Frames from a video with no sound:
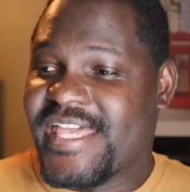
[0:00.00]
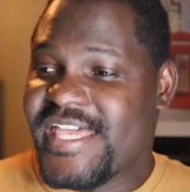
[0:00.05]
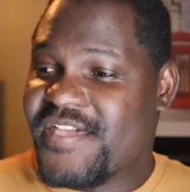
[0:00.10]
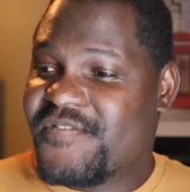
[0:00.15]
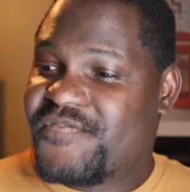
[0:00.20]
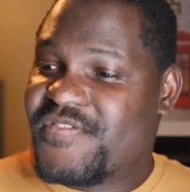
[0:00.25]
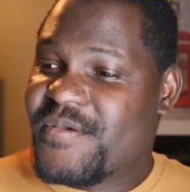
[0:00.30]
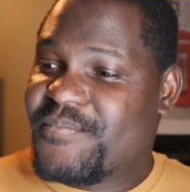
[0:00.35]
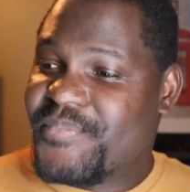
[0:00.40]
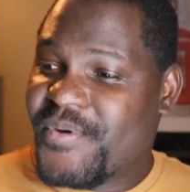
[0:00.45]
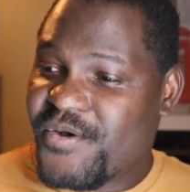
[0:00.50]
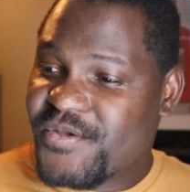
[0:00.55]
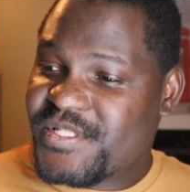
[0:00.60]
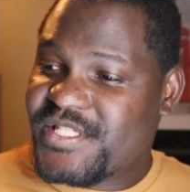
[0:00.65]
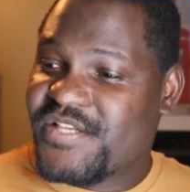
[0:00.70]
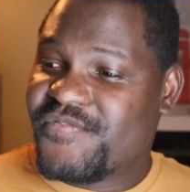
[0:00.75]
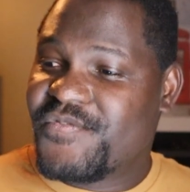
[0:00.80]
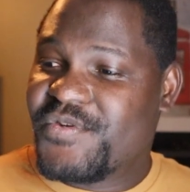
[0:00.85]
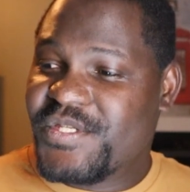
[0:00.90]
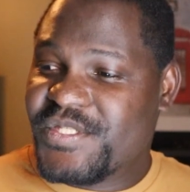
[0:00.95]
If the
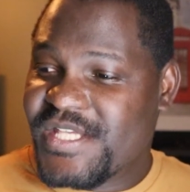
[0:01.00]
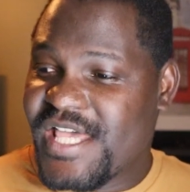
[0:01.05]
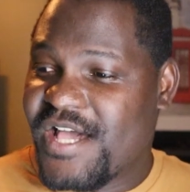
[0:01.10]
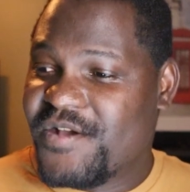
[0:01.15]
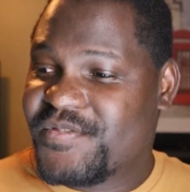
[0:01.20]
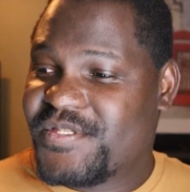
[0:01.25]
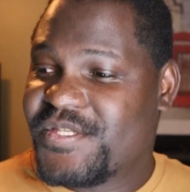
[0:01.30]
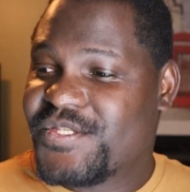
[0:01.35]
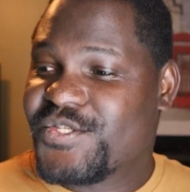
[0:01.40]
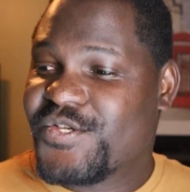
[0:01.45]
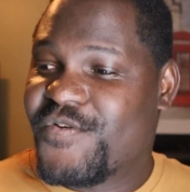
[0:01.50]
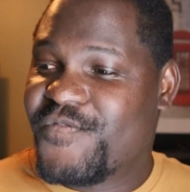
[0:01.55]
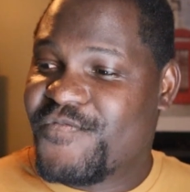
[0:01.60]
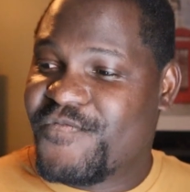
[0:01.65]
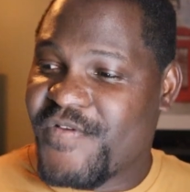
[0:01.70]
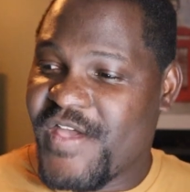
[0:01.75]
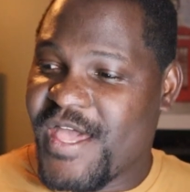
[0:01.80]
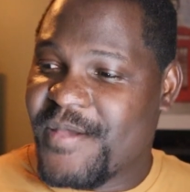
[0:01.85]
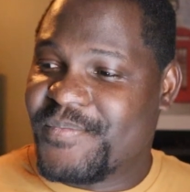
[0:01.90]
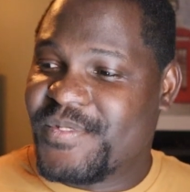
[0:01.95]
positive result is
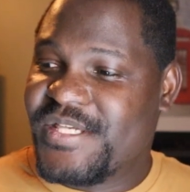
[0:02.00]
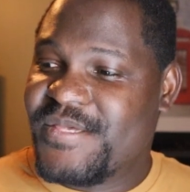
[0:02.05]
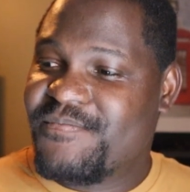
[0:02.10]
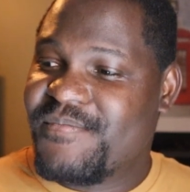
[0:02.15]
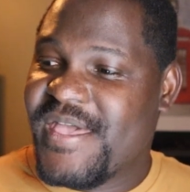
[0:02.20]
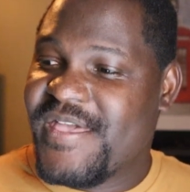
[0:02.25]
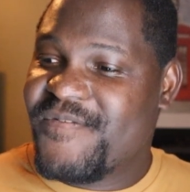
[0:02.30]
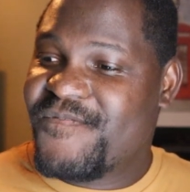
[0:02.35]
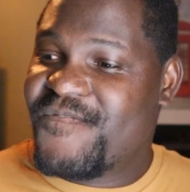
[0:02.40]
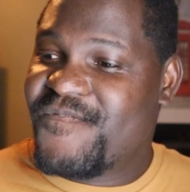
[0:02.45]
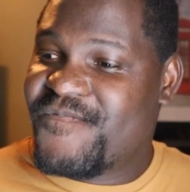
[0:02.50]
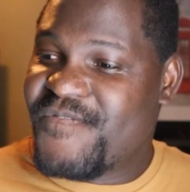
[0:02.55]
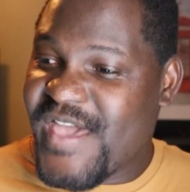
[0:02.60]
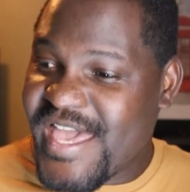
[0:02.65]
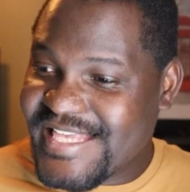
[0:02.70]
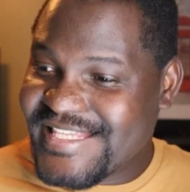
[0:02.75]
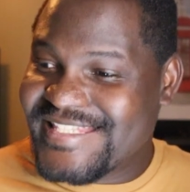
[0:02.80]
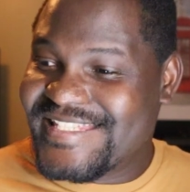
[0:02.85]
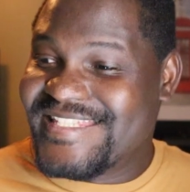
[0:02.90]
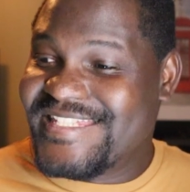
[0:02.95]
confirmed, he may
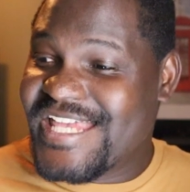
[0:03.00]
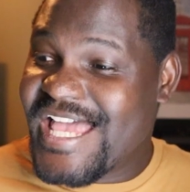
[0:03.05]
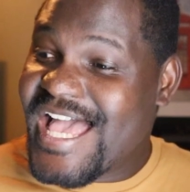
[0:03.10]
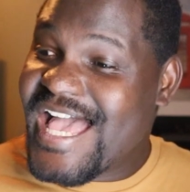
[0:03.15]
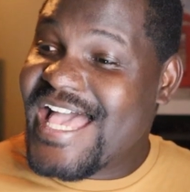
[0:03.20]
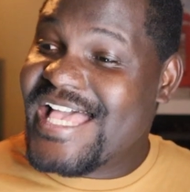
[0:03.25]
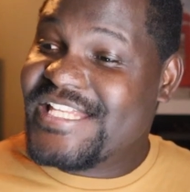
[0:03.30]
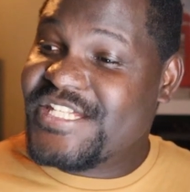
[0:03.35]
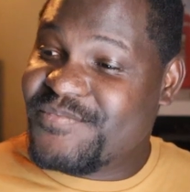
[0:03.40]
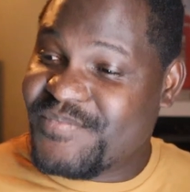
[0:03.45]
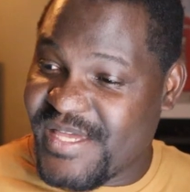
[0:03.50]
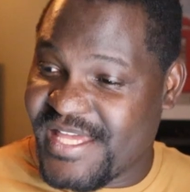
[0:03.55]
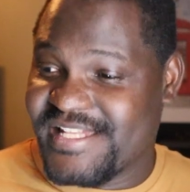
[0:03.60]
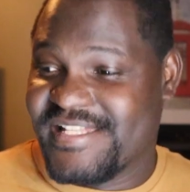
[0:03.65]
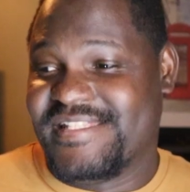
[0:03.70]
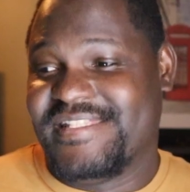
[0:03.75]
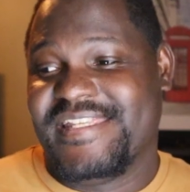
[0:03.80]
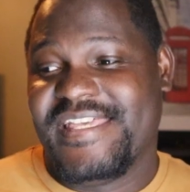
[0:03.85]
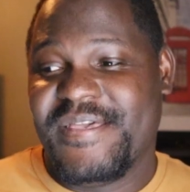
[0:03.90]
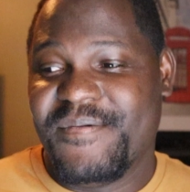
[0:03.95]
face
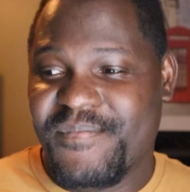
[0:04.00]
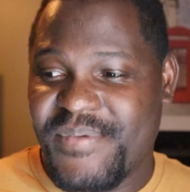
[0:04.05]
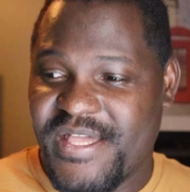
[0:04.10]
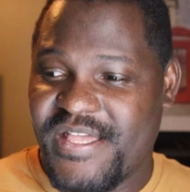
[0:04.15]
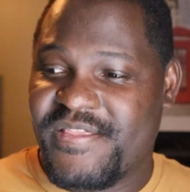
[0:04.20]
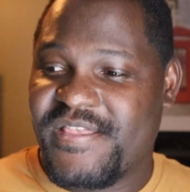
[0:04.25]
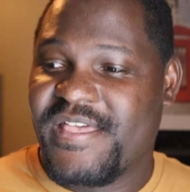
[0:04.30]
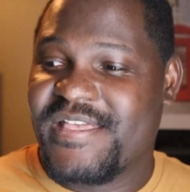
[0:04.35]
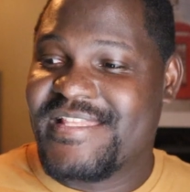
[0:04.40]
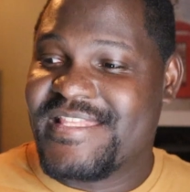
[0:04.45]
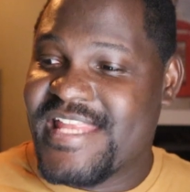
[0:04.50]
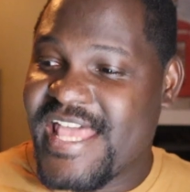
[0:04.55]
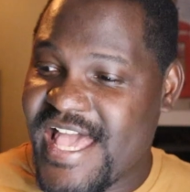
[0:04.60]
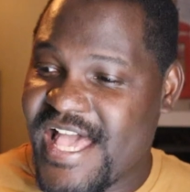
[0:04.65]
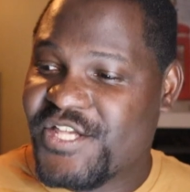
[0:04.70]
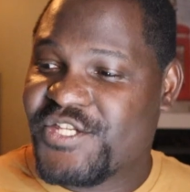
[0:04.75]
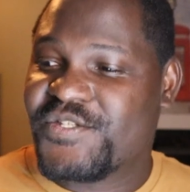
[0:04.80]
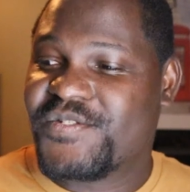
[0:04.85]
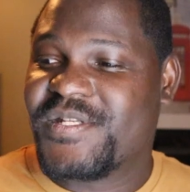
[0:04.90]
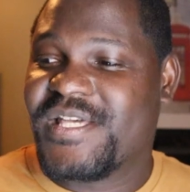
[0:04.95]
judgment by the
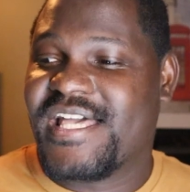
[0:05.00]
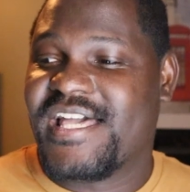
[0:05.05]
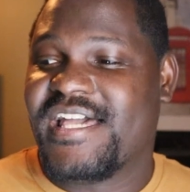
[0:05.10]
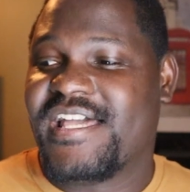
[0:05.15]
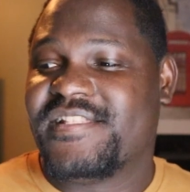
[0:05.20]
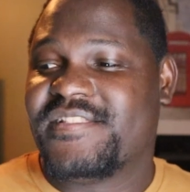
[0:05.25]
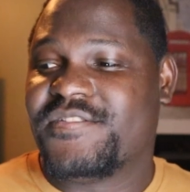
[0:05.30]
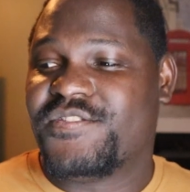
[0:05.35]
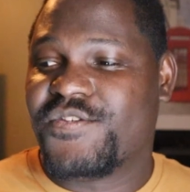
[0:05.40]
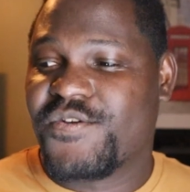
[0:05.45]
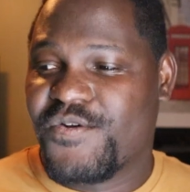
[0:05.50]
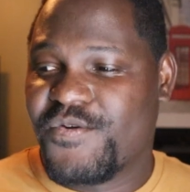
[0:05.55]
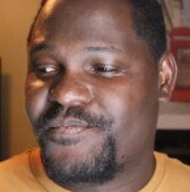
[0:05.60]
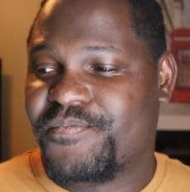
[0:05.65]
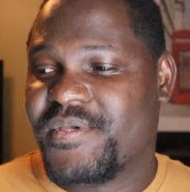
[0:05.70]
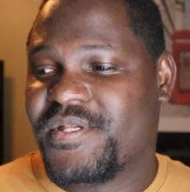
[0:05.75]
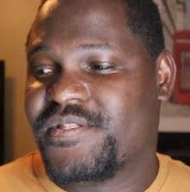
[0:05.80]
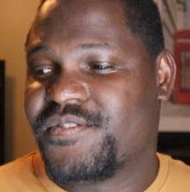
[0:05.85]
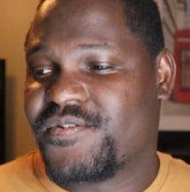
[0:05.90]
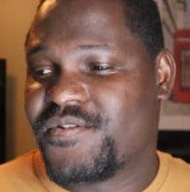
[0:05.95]
National
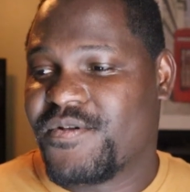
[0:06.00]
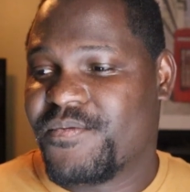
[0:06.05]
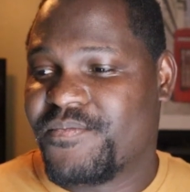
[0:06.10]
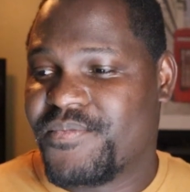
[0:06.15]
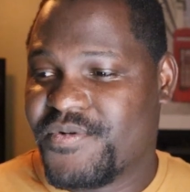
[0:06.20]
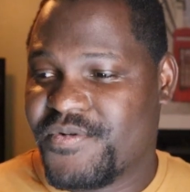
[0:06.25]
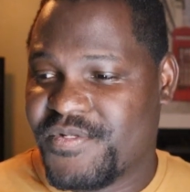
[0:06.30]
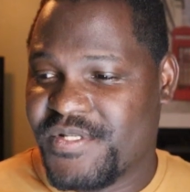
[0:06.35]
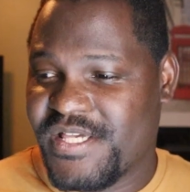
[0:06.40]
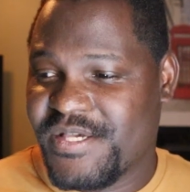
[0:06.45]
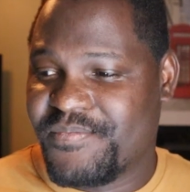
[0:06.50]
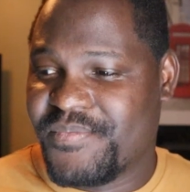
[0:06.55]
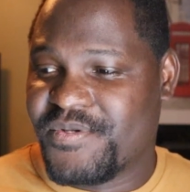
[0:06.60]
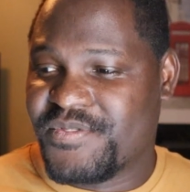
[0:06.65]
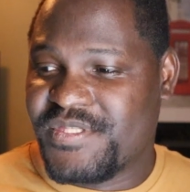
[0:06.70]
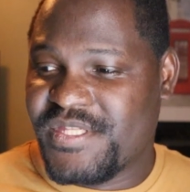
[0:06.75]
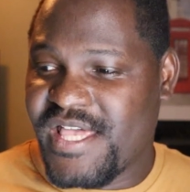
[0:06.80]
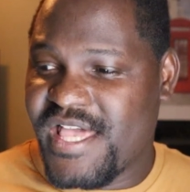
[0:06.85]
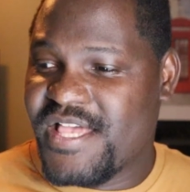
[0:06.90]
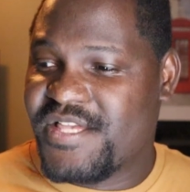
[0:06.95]
Anti-Doping Tribunal,
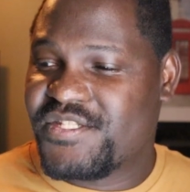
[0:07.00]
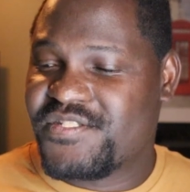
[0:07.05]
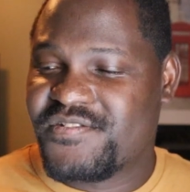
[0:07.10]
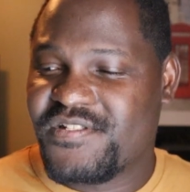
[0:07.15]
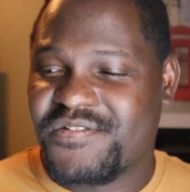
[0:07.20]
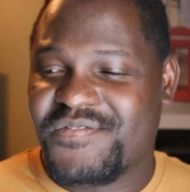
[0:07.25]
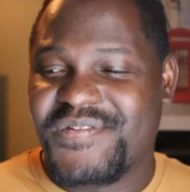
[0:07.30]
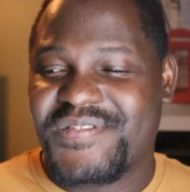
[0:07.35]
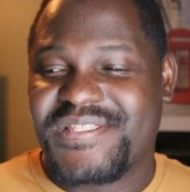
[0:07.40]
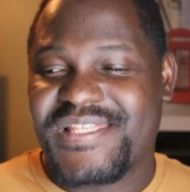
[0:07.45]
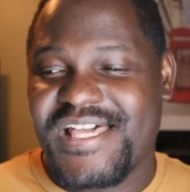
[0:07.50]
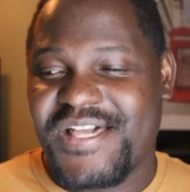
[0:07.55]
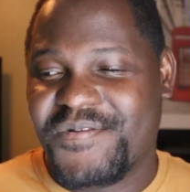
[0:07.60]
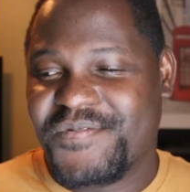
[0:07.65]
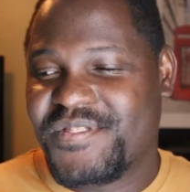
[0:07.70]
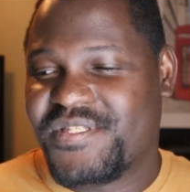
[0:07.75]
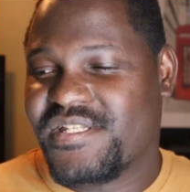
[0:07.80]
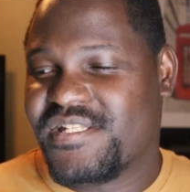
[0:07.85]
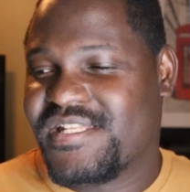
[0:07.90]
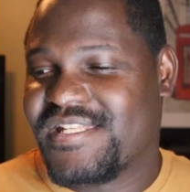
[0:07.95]
potentially
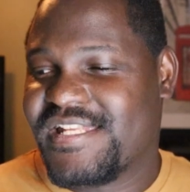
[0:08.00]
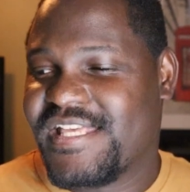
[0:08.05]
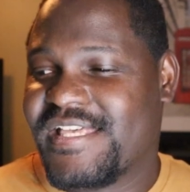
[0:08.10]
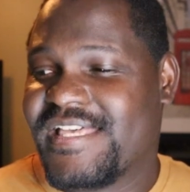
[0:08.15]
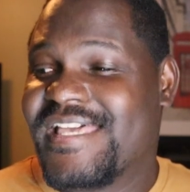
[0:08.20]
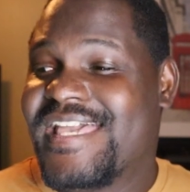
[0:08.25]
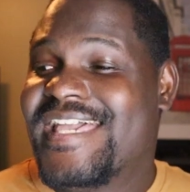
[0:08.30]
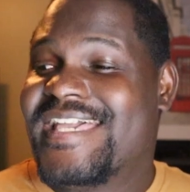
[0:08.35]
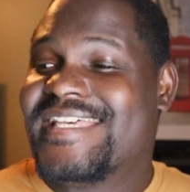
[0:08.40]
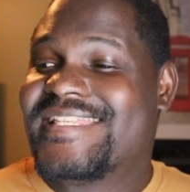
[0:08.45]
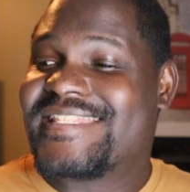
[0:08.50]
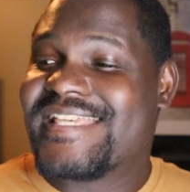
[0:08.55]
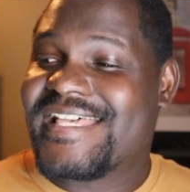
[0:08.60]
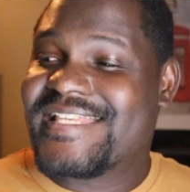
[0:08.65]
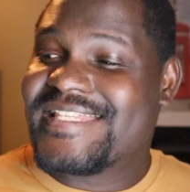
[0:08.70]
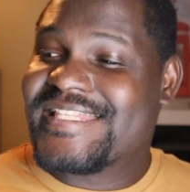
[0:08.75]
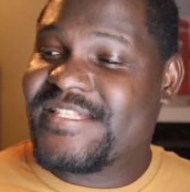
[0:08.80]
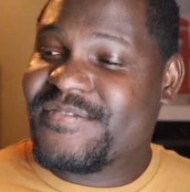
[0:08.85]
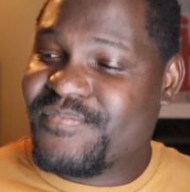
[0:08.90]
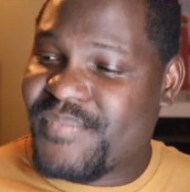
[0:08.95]
resulting in a
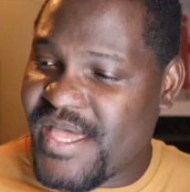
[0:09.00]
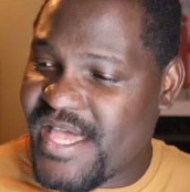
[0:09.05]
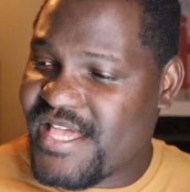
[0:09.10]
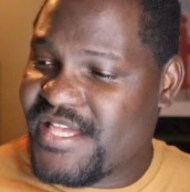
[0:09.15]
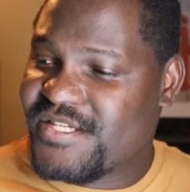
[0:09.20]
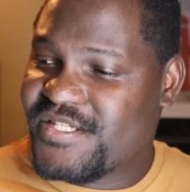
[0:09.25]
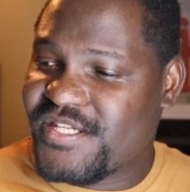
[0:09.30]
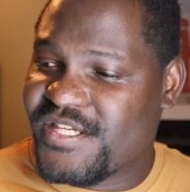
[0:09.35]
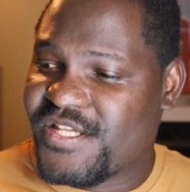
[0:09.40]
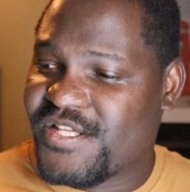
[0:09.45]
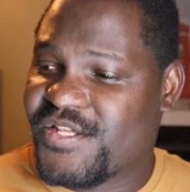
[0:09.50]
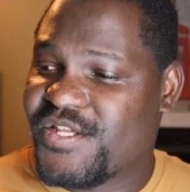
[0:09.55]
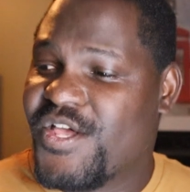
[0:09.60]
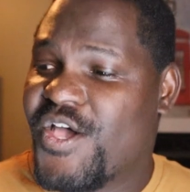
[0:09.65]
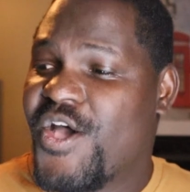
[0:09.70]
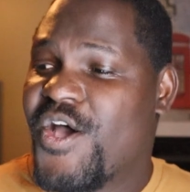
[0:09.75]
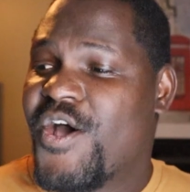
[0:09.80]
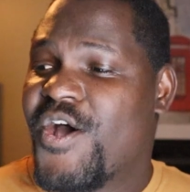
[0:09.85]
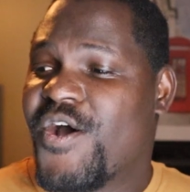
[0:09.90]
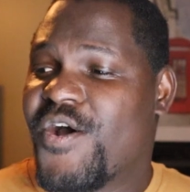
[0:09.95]
suspension